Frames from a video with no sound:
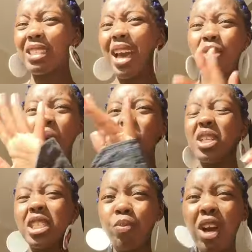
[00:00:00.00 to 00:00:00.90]
I don't know which
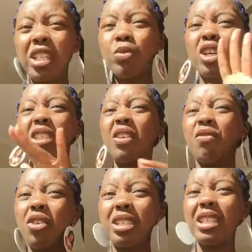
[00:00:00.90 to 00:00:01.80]
spots, because at
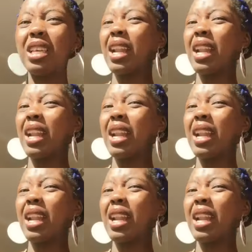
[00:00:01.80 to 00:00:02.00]
14,